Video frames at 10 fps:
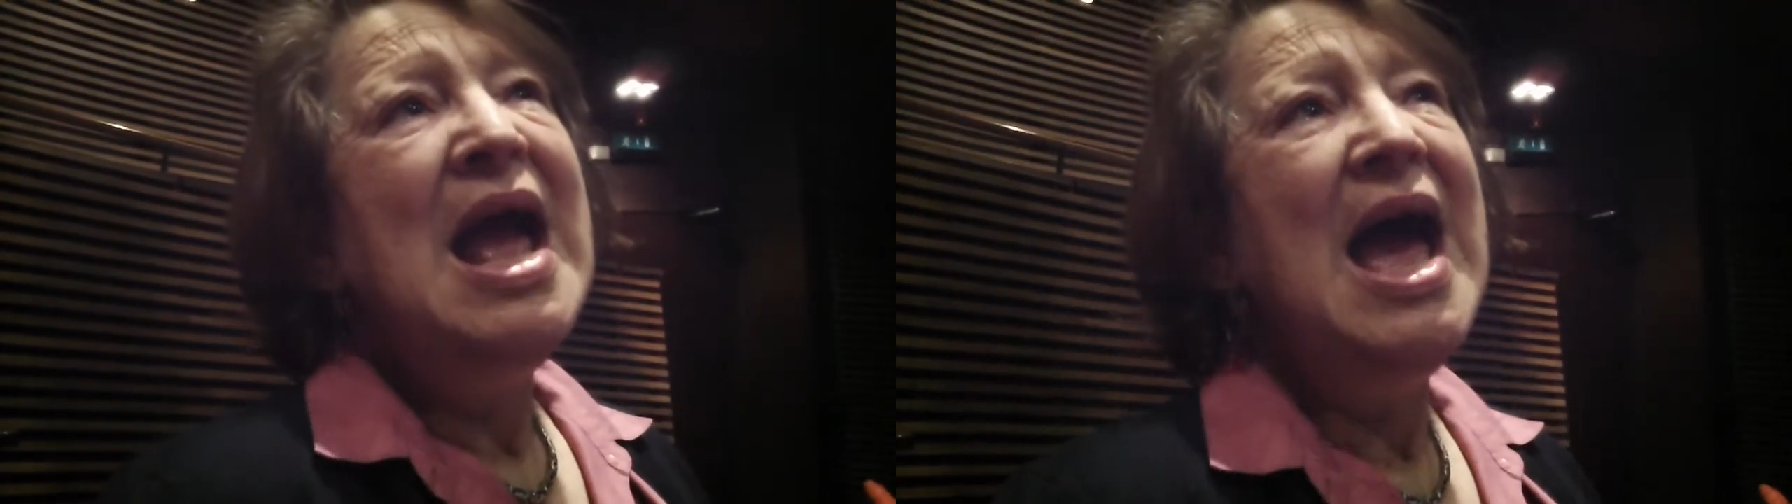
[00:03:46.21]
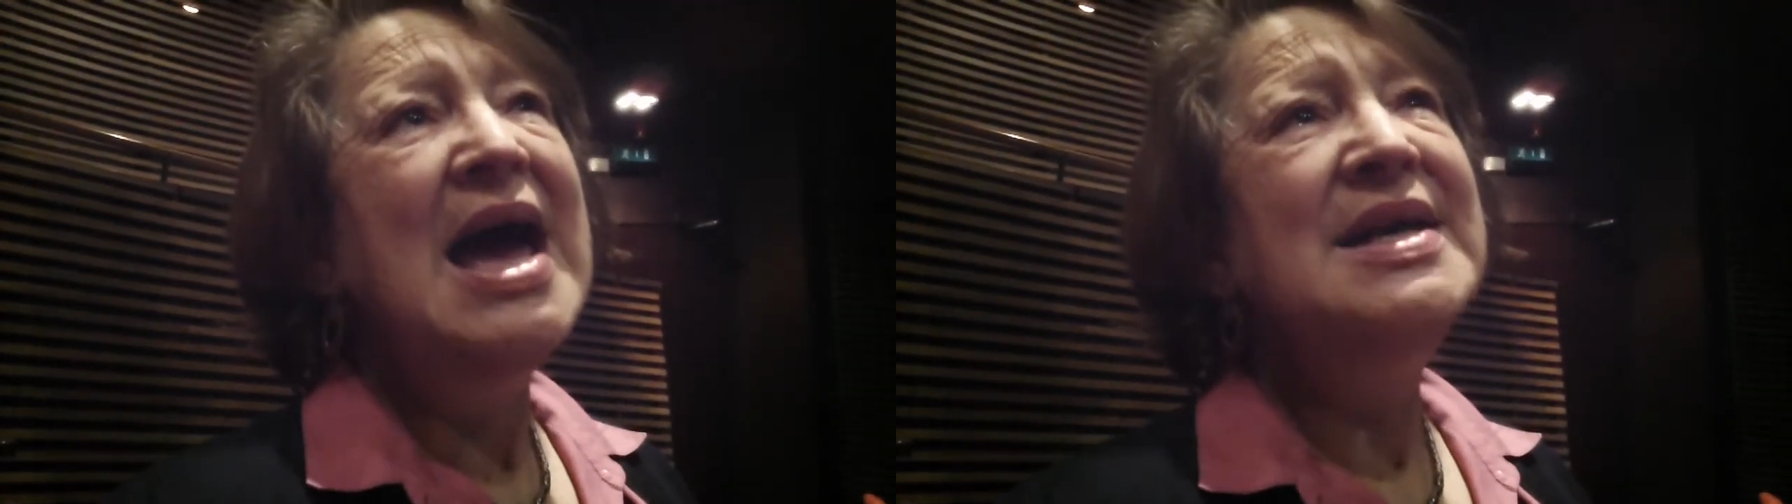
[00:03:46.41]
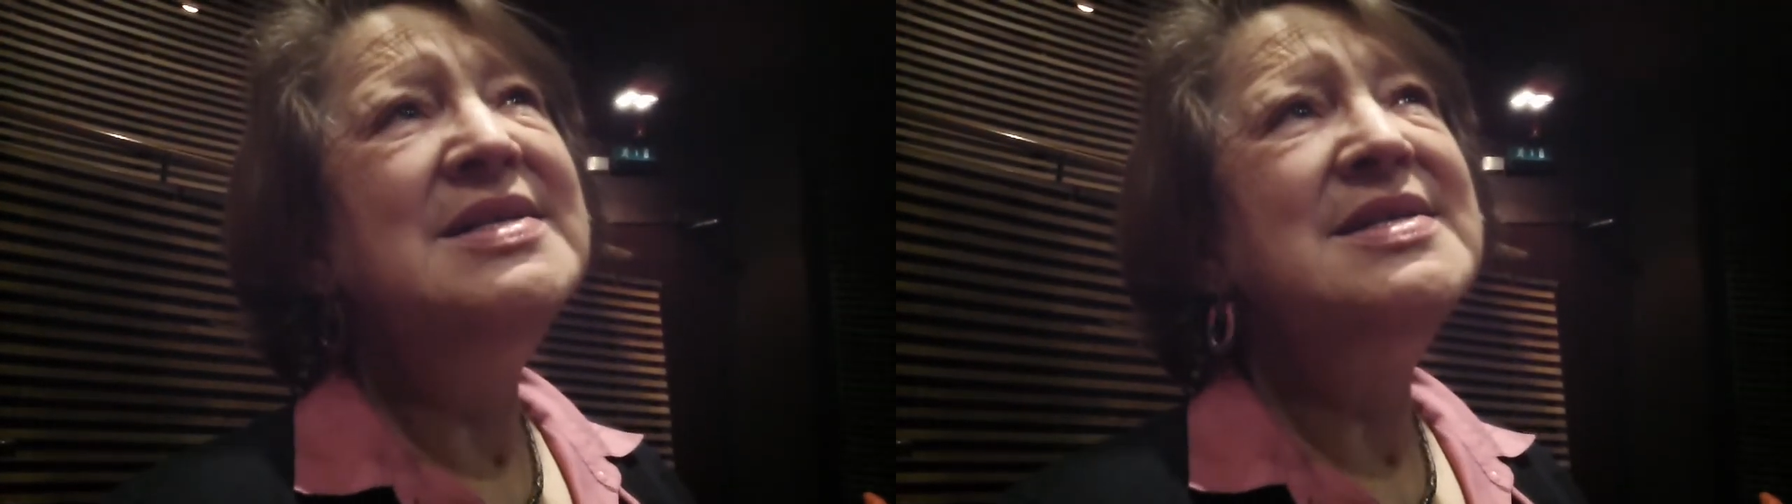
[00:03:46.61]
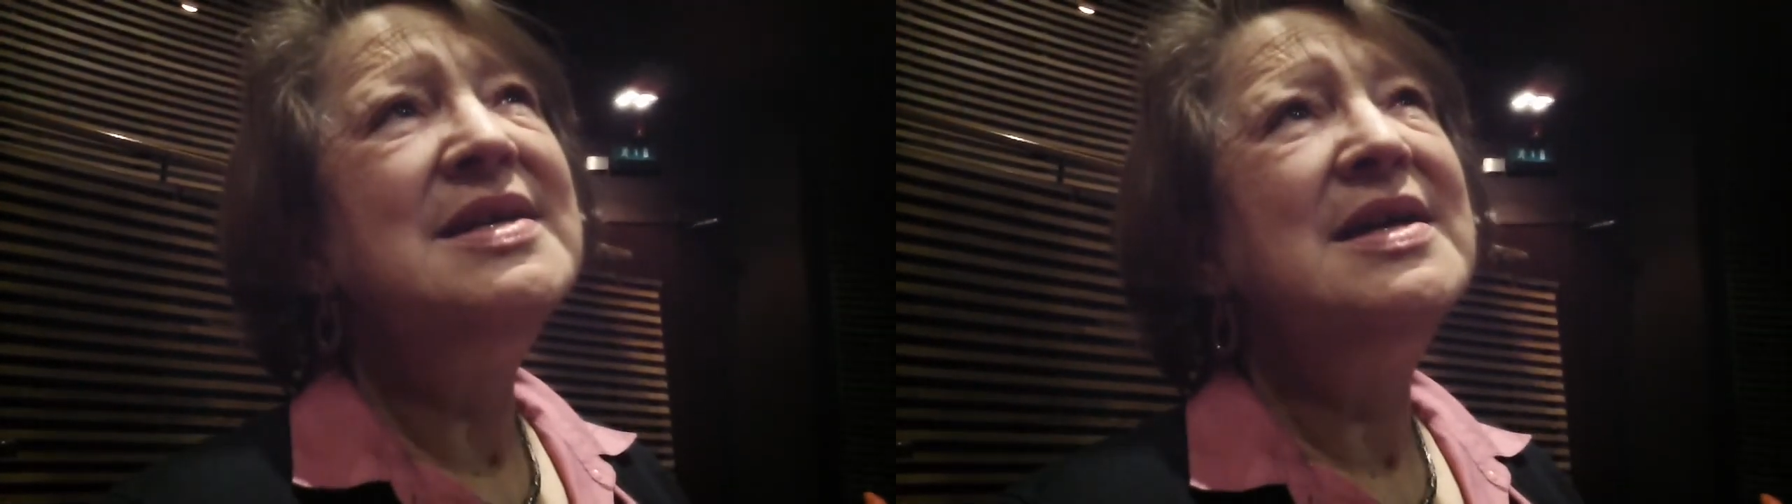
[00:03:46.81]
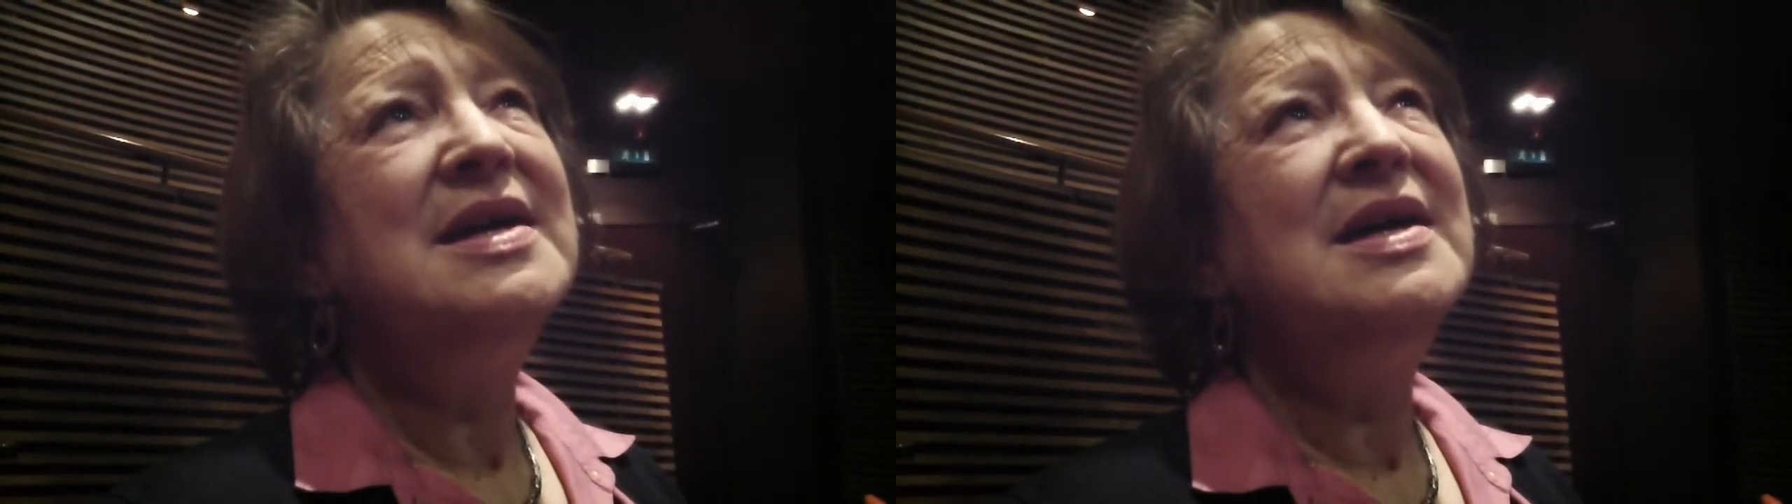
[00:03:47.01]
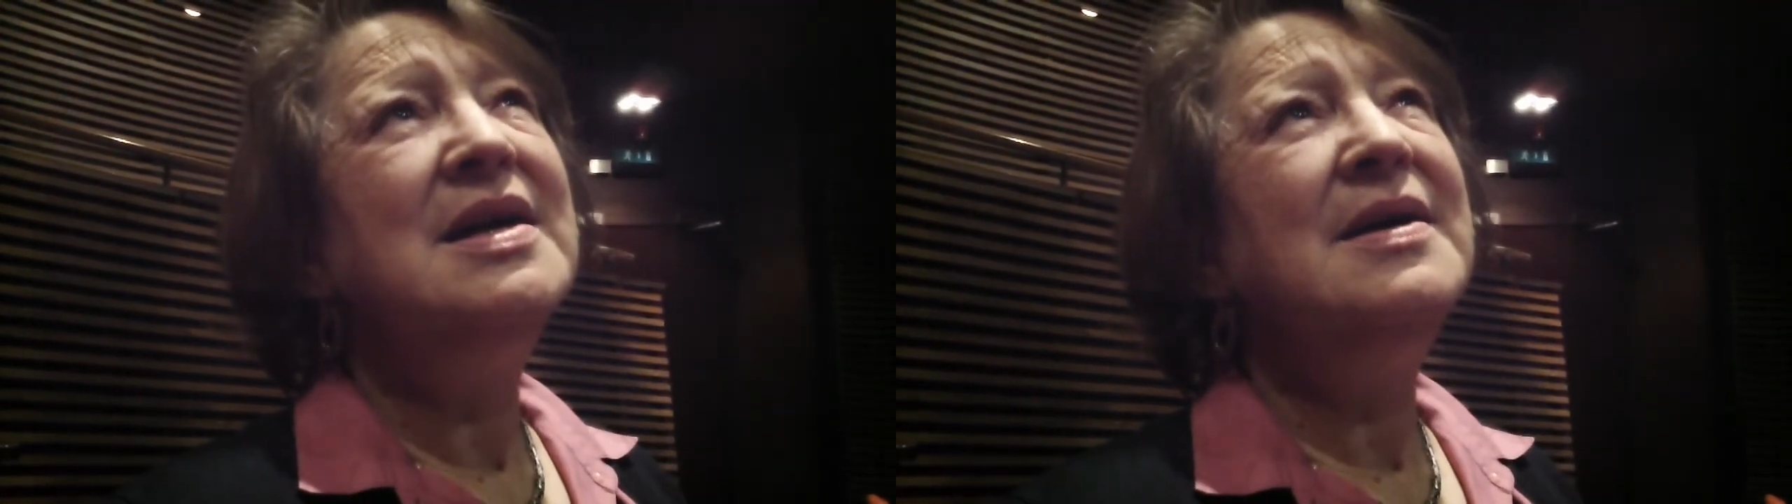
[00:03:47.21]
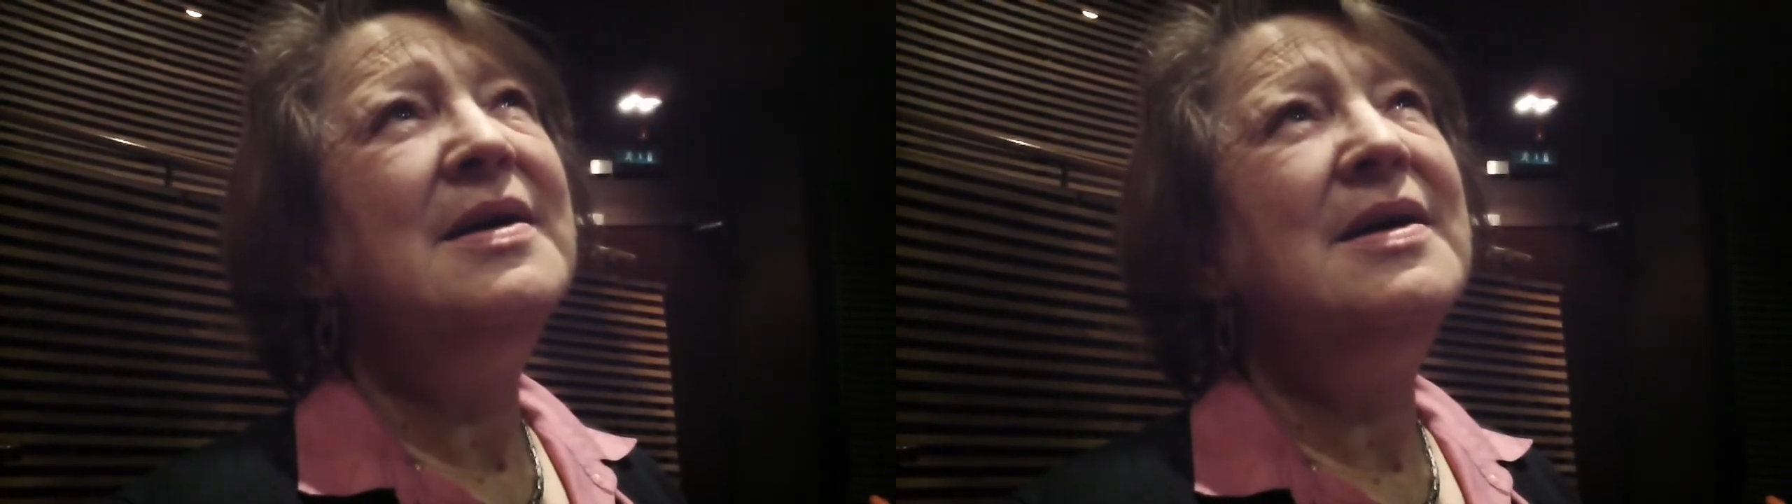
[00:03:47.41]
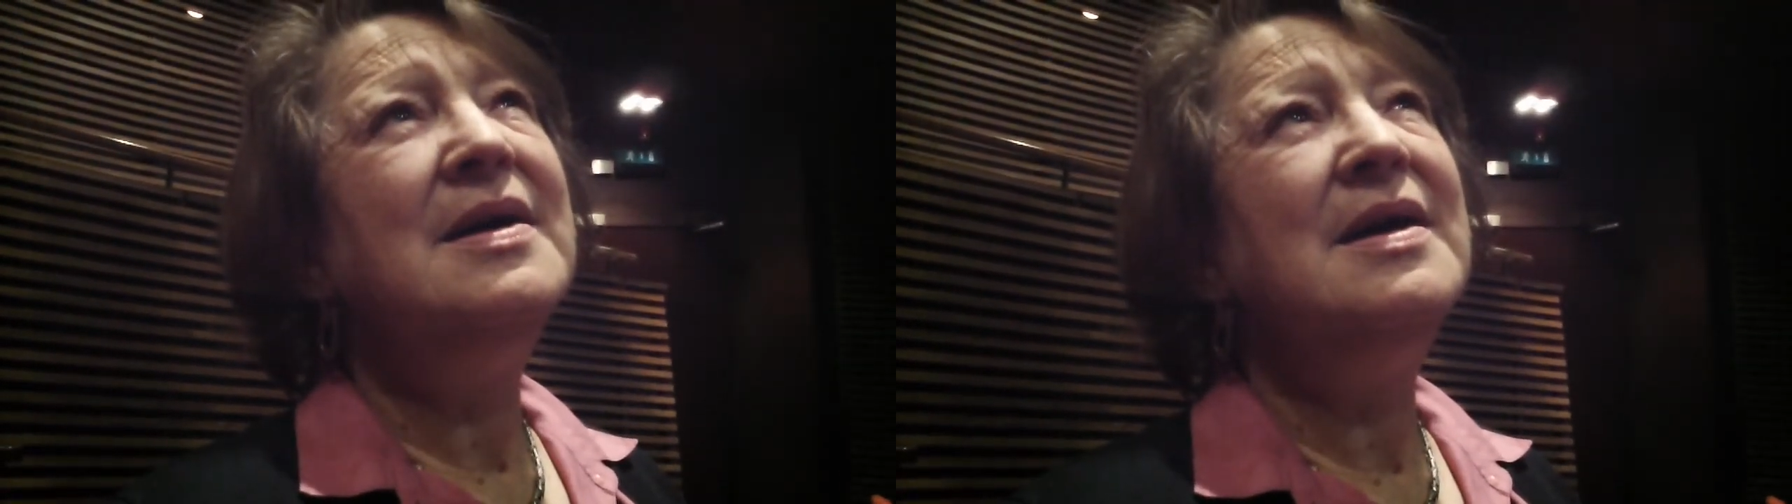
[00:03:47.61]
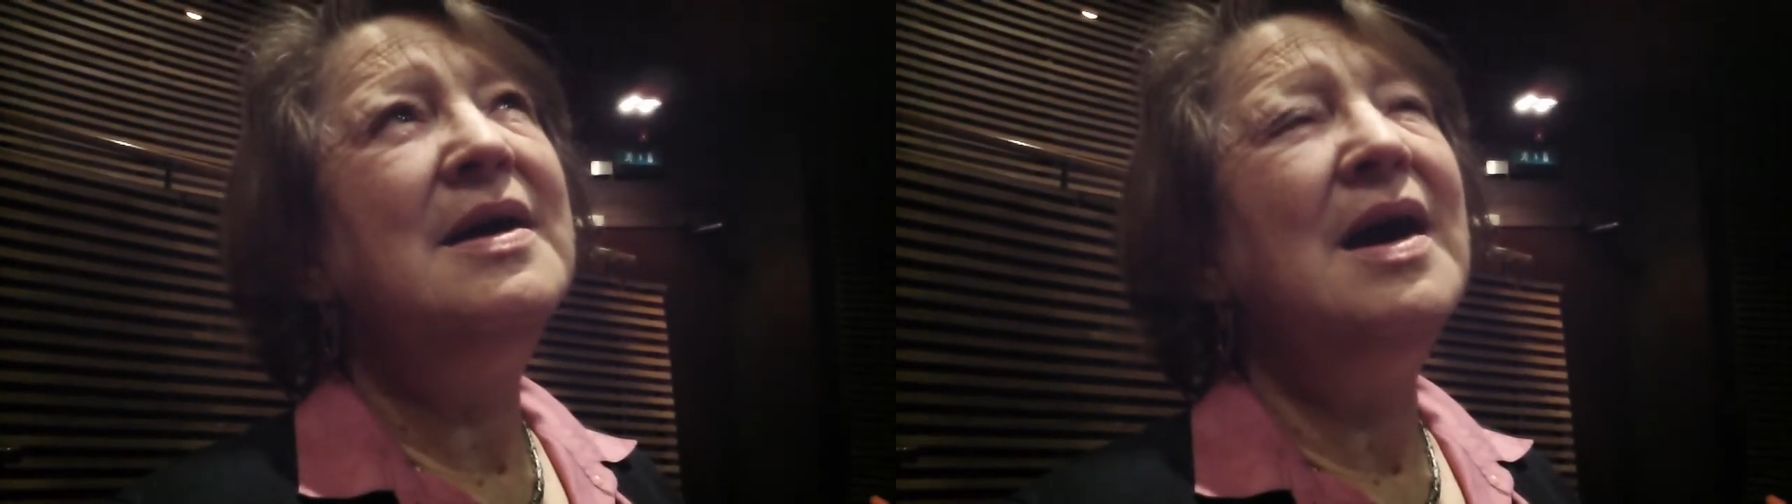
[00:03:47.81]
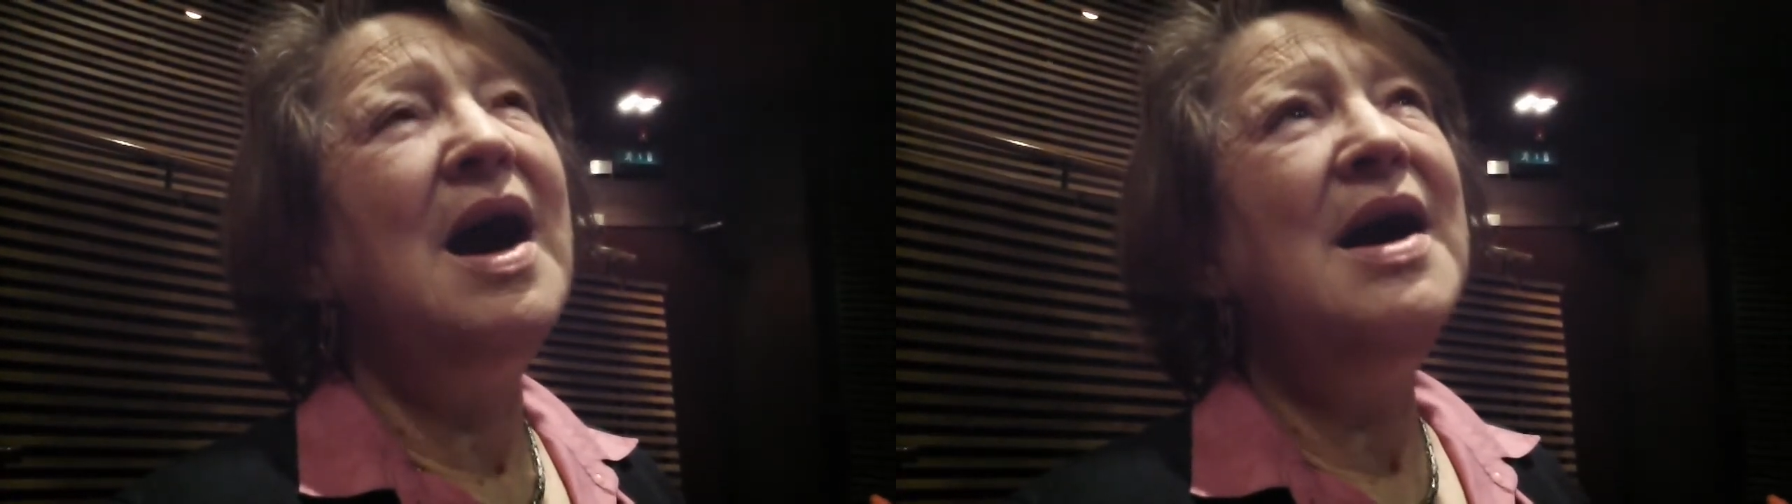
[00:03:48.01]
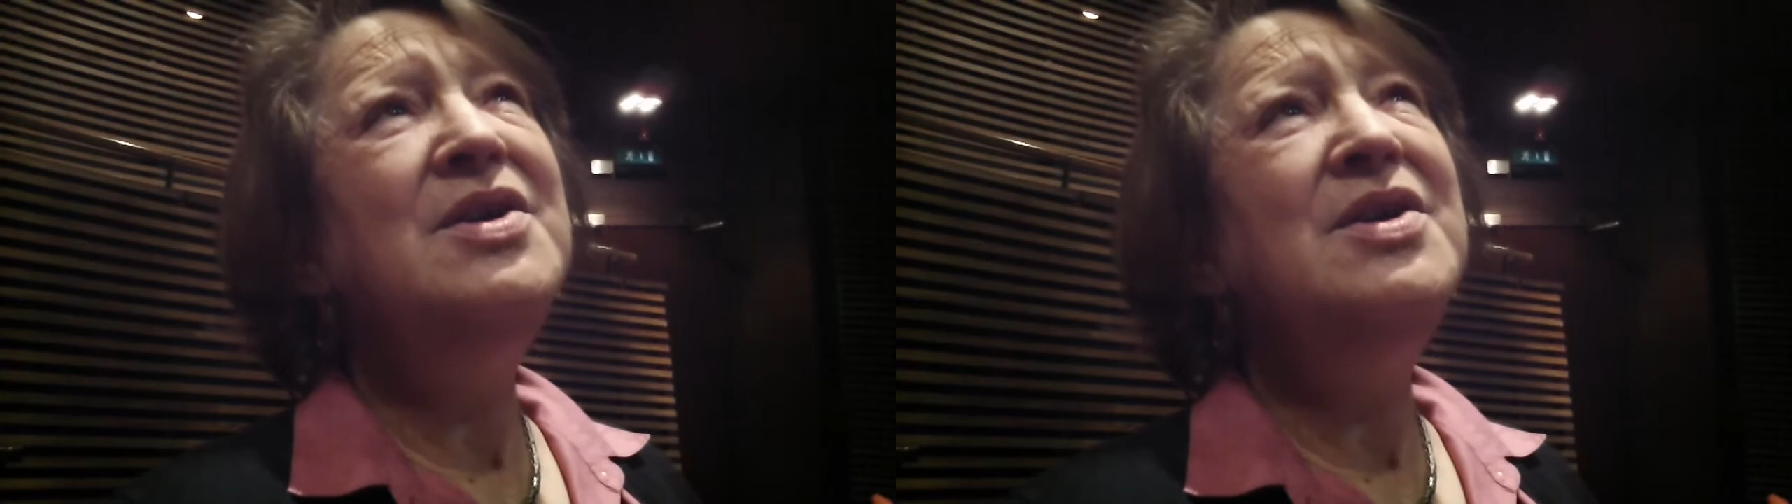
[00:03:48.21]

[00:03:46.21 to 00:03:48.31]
And I